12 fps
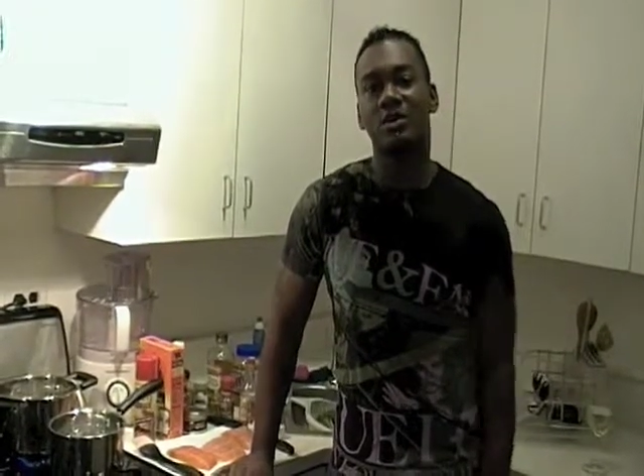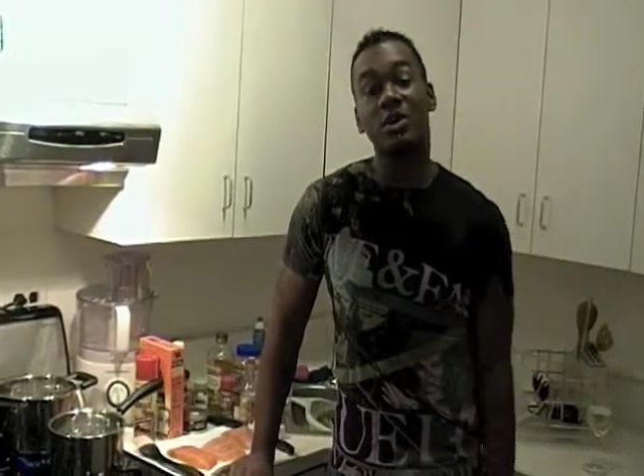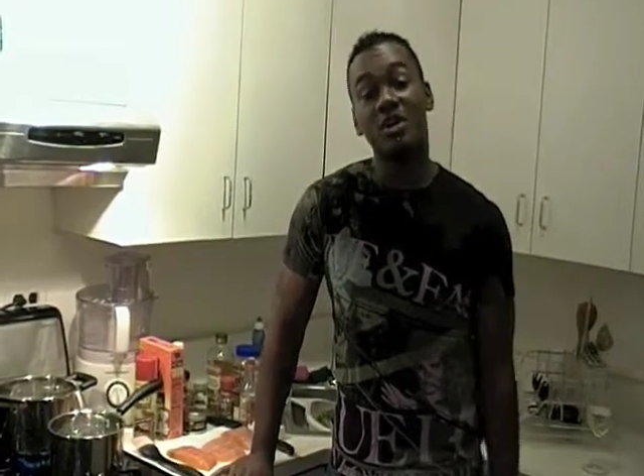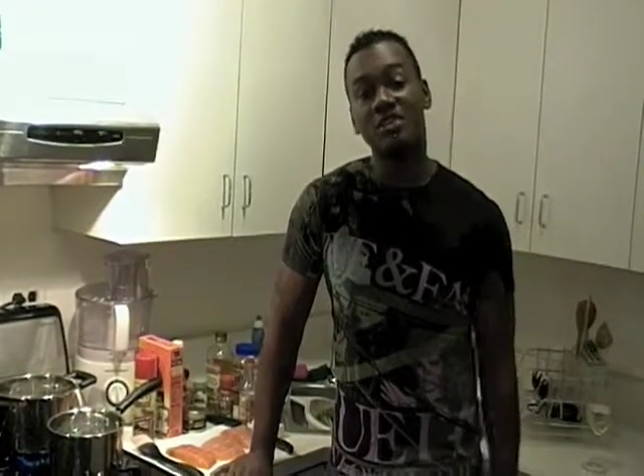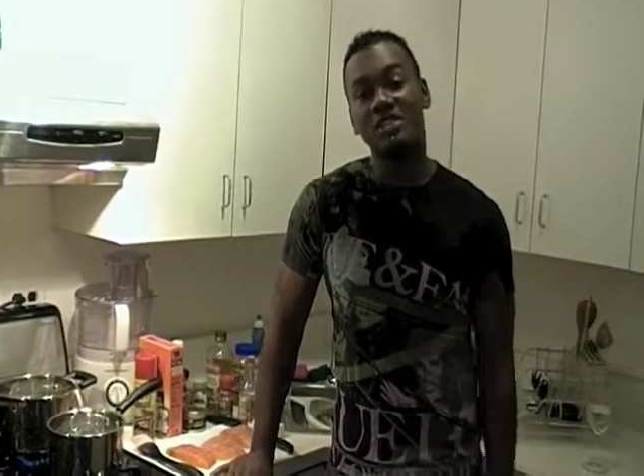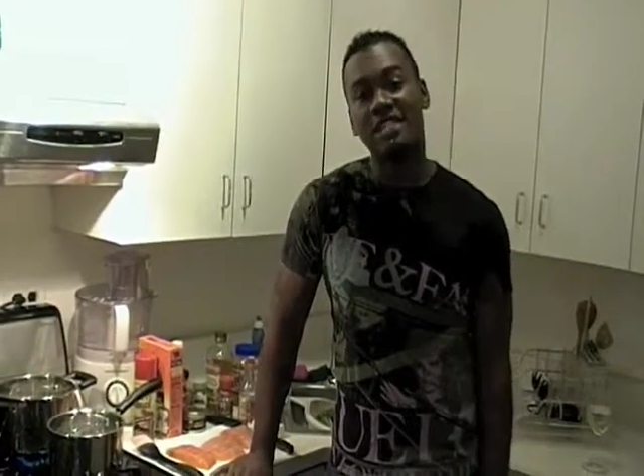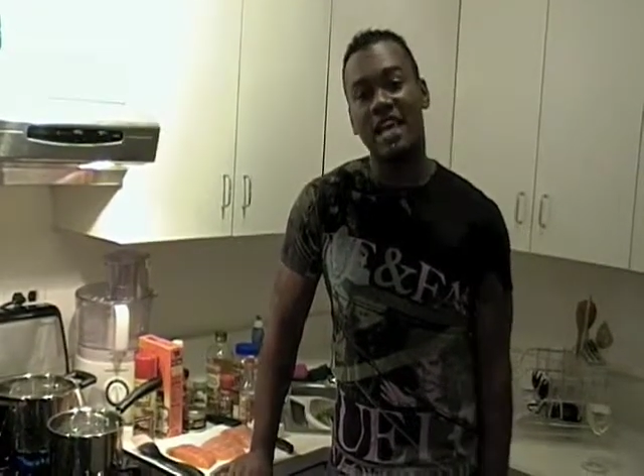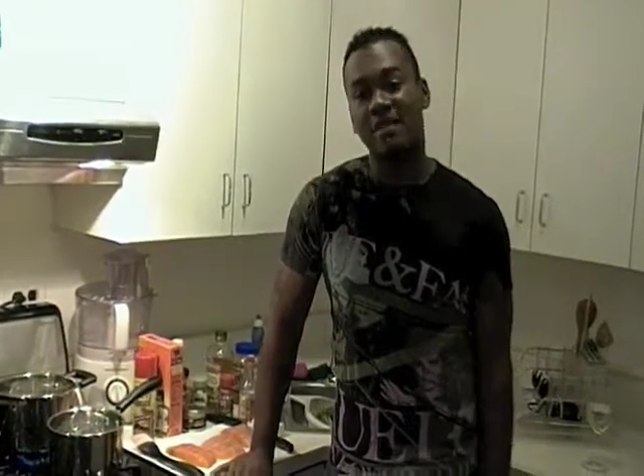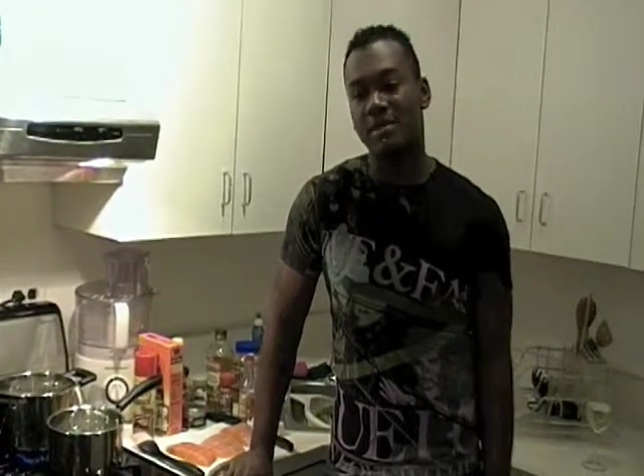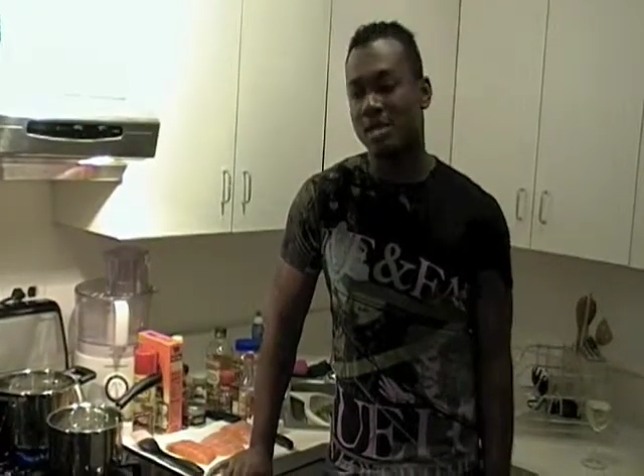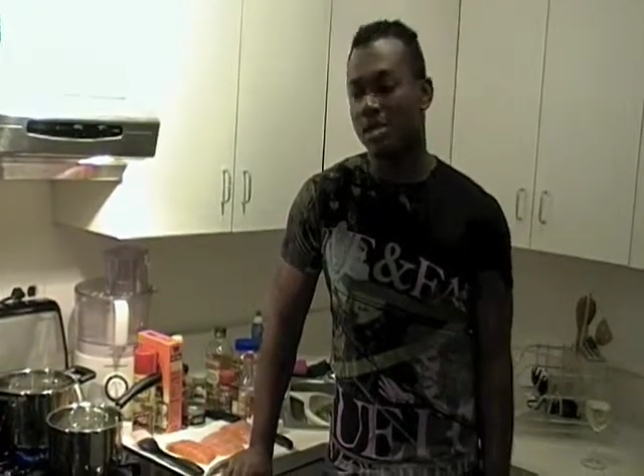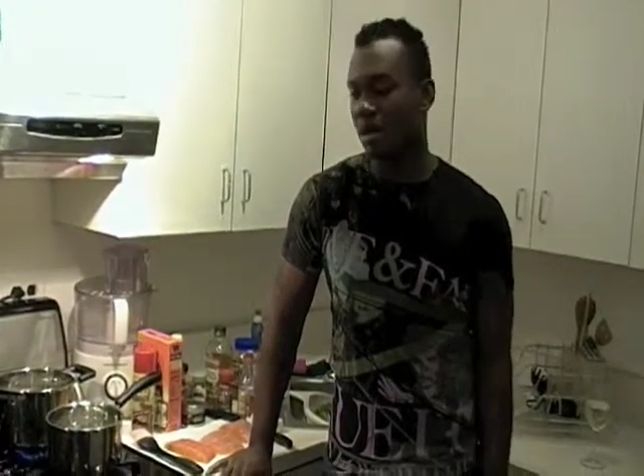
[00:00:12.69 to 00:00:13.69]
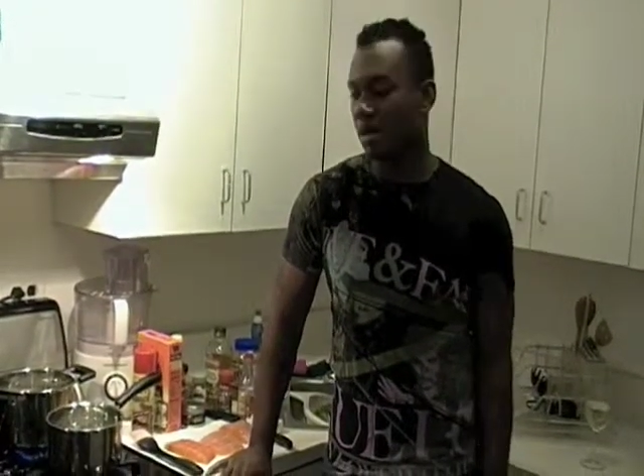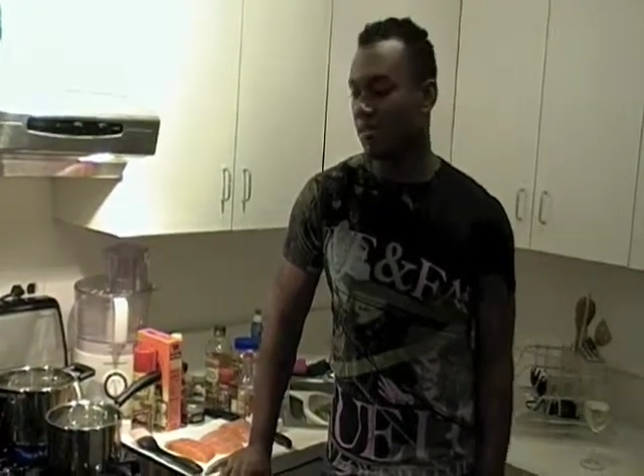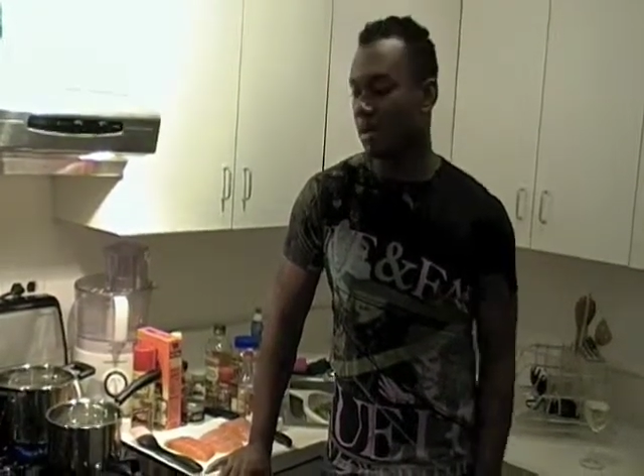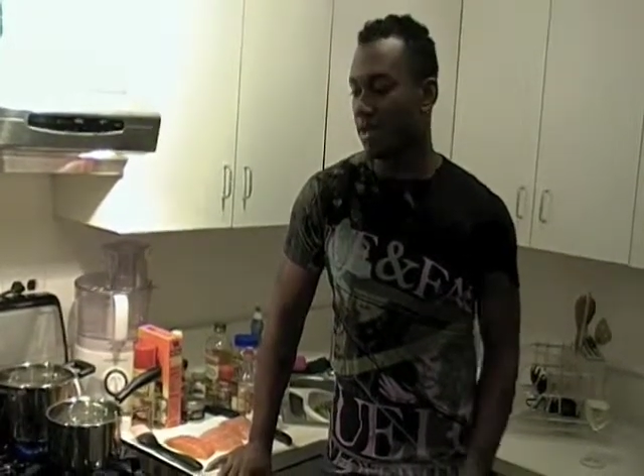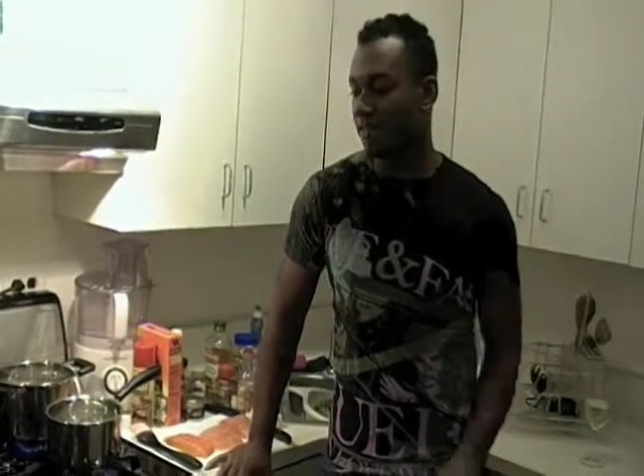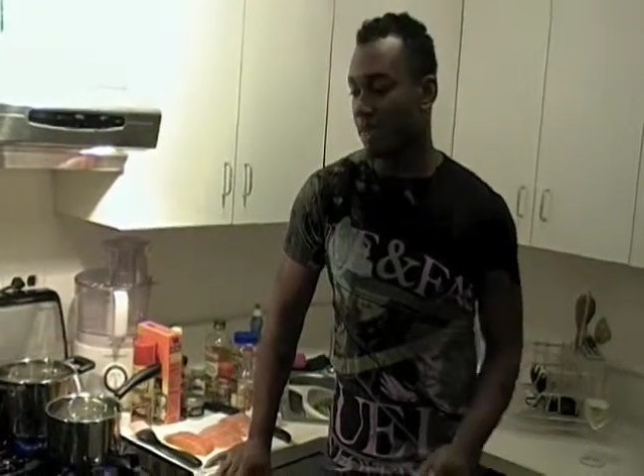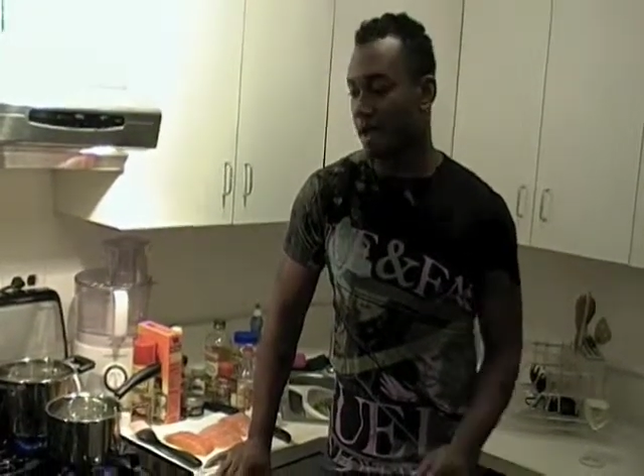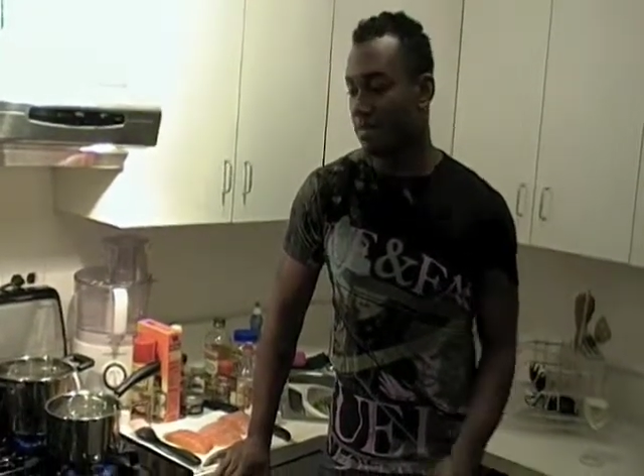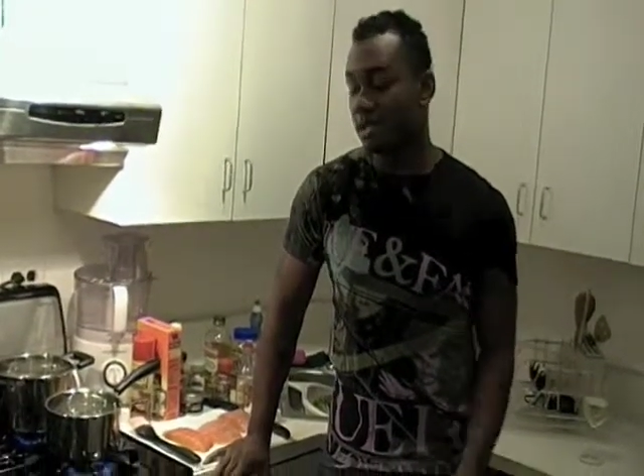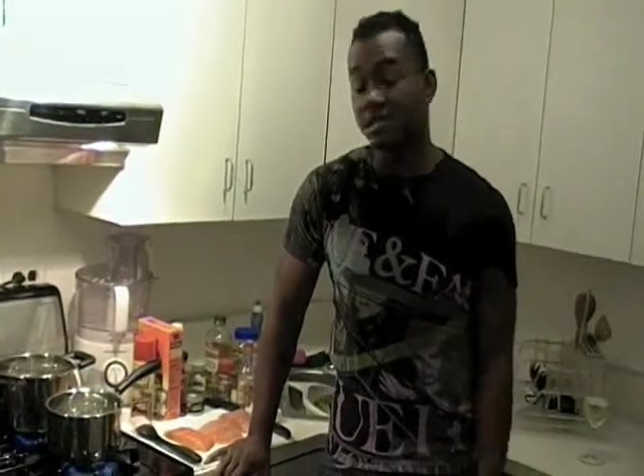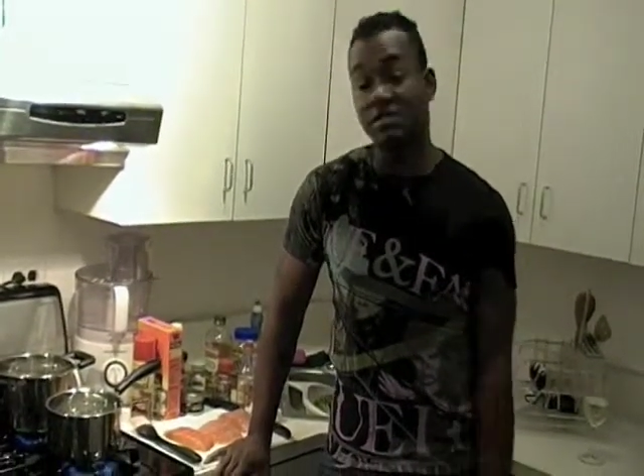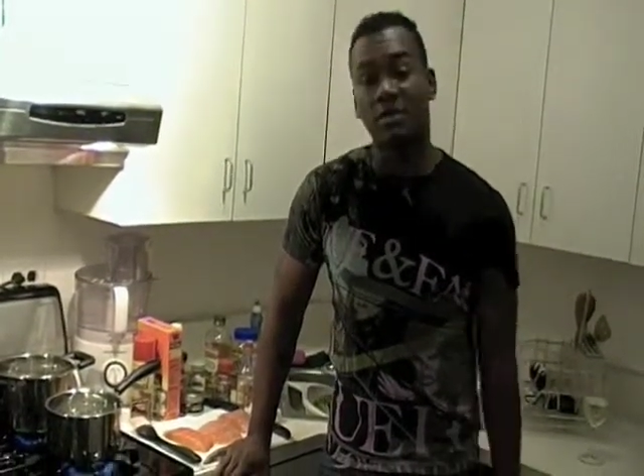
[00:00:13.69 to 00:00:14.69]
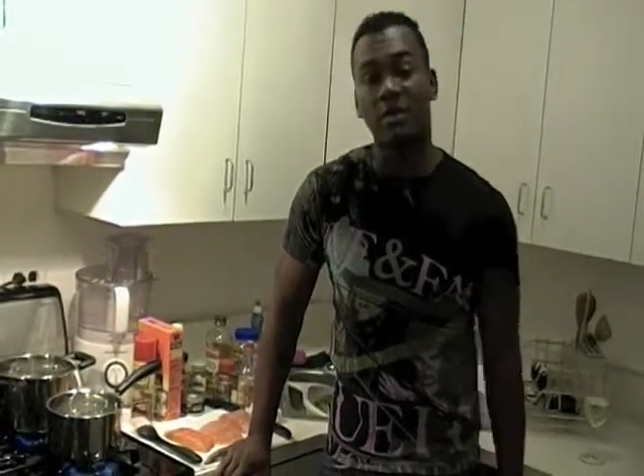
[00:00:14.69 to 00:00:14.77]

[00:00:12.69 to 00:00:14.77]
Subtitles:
grilled salmon on my fabulous